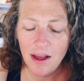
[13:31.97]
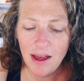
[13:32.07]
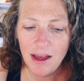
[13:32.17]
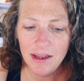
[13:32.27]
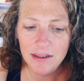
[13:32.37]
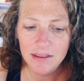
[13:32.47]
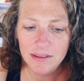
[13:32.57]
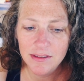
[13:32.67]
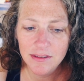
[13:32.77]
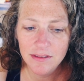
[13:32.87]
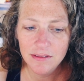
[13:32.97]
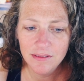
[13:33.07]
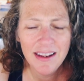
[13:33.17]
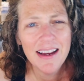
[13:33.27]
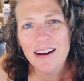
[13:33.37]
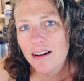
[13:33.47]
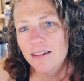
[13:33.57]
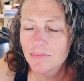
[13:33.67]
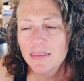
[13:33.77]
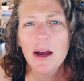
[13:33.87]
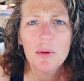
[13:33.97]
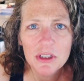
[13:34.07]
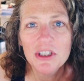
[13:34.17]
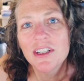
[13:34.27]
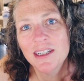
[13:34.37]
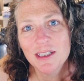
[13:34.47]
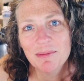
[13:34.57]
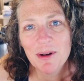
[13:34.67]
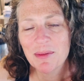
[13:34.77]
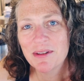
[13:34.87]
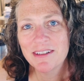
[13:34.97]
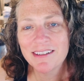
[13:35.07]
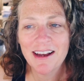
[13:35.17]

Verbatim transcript: and yeah, that was a good experiment.